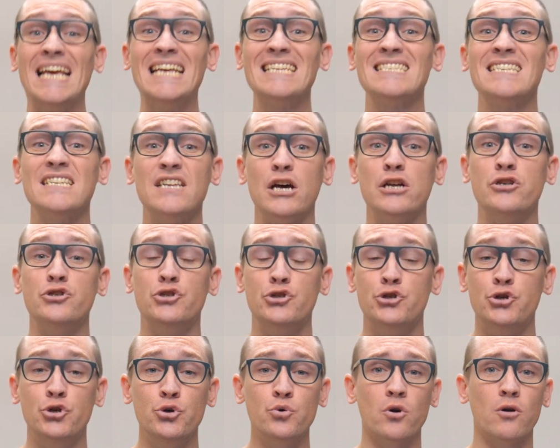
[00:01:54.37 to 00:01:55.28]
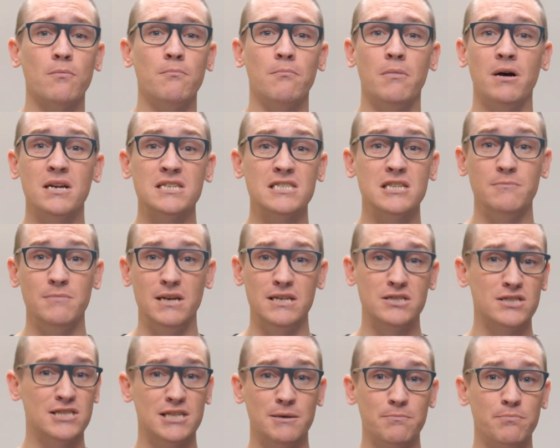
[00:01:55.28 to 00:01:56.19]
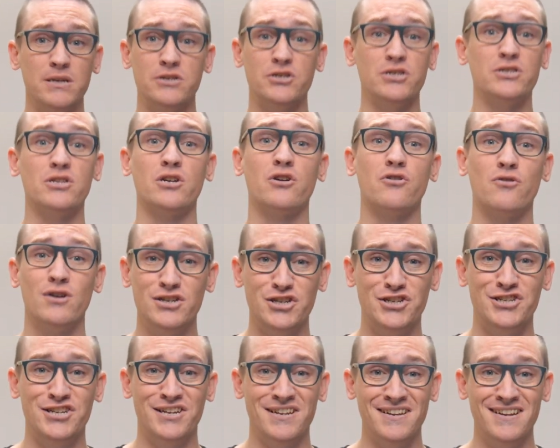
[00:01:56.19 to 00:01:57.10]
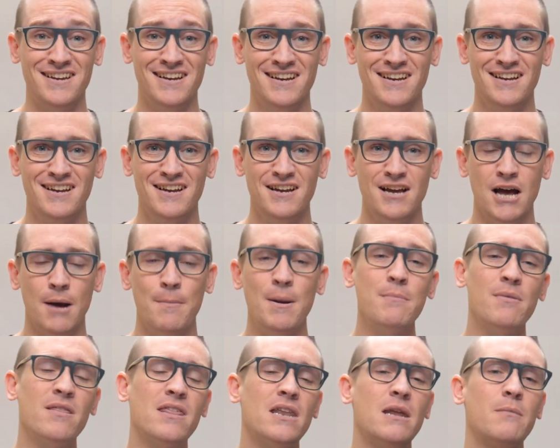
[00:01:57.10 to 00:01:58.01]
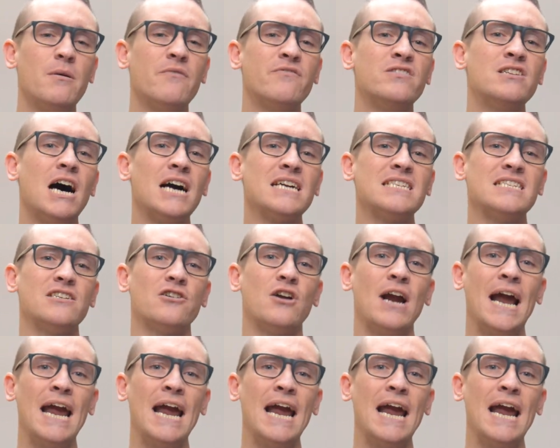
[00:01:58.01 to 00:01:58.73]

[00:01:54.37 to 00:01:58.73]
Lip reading: isn't a Jew or Muslim is simply just a Christian. A man by the name of Dr.